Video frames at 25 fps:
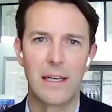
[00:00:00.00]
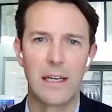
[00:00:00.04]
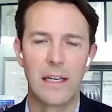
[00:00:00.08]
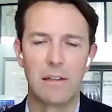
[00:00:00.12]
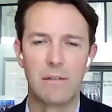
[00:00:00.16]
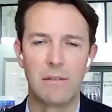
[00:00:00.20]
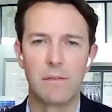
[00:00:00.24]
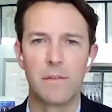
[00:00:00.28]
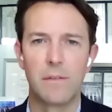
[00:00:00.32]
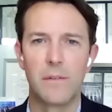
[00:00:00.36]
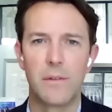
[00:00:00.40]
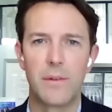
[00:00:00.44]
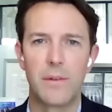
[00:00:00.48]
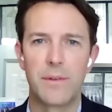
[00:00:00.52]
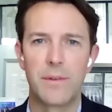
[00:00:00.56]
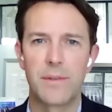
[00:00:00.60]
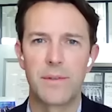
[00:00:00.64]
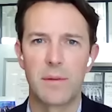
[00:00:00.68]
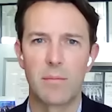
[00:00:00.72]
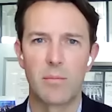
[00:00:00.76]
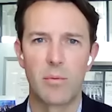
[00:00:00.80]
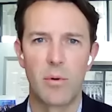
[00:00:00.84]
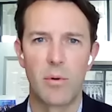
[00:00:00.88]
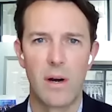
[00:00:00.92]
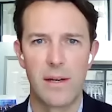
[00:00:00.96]
that influence
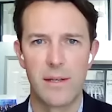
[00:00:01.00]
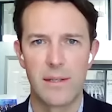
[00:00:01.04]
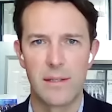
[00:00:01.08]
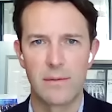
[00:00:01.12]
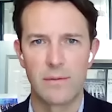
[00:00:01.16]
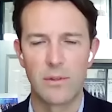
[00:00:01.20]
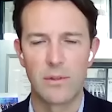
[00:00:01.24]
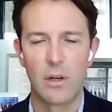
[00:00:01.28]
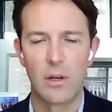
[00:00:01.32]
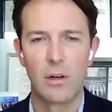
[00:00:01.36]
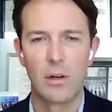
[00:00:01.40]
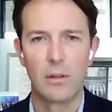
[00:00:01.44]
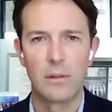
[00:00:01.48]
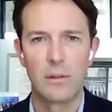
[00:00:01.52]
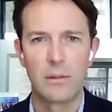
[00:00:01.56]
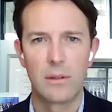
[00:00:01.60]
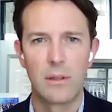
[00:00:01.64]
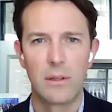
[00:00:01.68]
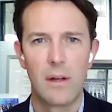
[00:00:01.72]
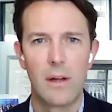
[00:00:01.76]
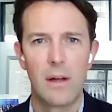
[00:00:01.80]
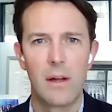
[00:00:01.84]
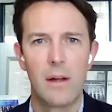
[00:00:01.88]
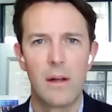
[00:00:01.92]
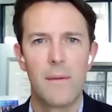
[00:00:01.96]
the price of gold.
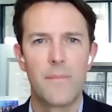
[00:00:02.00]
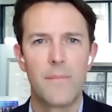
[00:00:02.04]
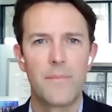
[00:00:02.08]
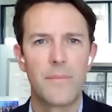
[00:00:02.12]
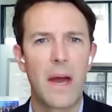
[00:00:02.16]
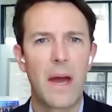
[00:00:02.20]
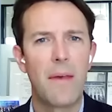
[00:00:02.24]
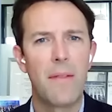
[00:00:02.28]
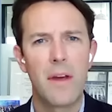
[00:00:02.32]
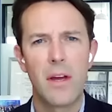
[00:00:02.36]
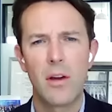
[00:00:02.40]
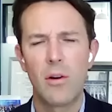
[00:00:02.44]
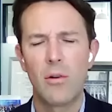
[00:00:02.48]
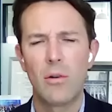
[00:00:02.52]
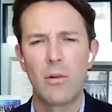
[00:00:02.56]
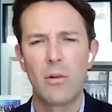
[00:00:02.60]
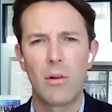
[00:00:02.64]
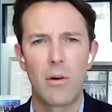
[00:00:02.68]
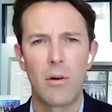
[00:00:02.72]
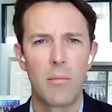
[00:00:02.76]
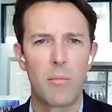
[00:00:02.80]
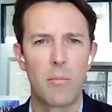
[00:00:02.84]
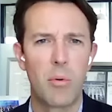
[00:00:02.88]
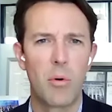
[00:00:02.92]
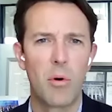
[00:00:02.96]
And they all
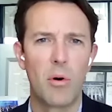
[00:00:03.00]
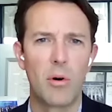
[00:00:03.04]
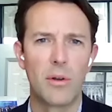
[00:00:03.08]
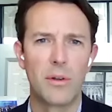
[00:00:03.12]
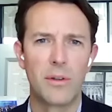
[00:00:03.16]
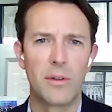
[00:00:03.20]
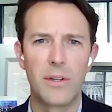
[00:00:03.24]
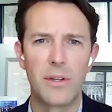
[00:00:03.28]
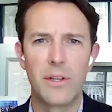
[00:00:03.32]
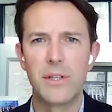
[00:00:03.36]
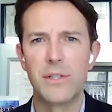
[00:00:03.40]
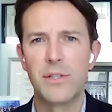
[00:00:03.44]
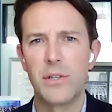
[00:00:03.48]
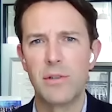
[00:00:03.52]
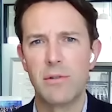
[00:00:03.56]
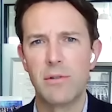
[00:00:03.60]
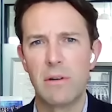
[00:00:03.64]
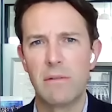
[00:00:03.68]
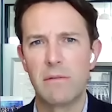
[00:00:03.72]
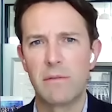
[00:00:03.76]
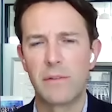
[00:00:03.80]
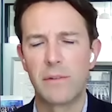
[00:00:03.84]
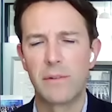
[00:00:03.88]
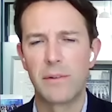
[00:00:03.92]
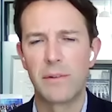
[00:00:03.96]
are important and they do
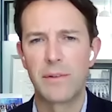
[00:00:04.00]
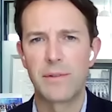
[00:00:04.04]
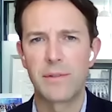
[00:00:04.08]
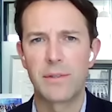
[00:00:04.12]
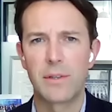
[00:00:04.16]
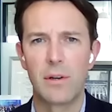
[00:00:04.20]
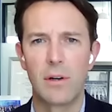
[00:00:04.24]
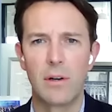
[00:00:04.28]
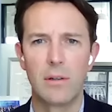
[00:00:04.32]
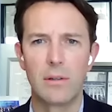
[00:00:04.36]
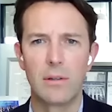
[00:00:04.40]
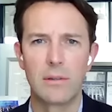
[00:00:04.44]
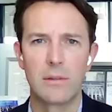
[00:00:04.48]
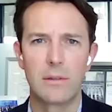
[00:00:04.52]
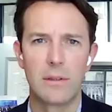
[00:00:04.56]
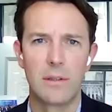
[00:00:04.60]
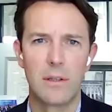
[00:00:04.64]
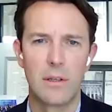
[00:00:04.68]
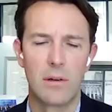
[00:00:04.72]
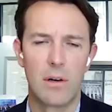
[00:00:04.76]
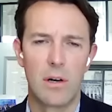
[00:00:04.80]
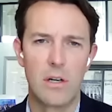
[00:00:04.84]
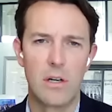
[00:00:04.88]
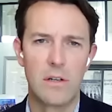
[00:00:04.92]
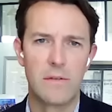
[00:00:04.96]
influence gold, you
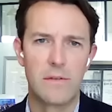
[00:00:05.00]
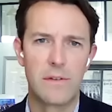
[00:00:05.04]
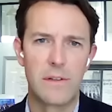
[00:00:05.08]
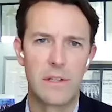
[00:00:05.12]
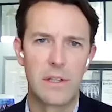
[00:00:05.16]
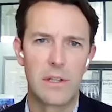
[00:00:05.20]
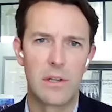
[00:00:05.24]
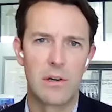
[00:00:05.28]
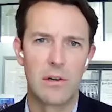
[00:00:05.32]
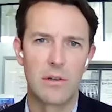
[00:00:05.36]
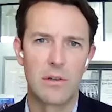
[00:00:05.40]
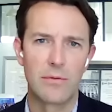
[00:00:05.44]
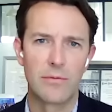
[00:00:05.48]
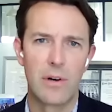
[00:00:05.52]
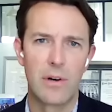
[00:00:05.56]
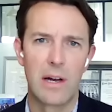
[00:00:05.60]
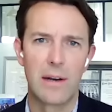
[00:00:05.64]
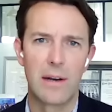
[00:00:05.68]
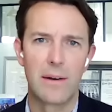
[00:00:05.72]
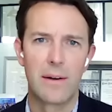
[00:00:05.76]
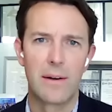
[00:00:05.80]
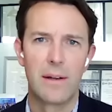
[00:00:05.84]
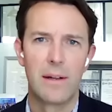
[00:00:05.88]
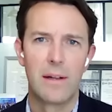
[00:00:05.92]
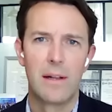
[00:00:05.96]
know, over the long
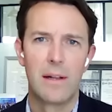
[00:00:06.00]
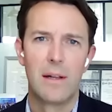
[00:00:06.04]
run.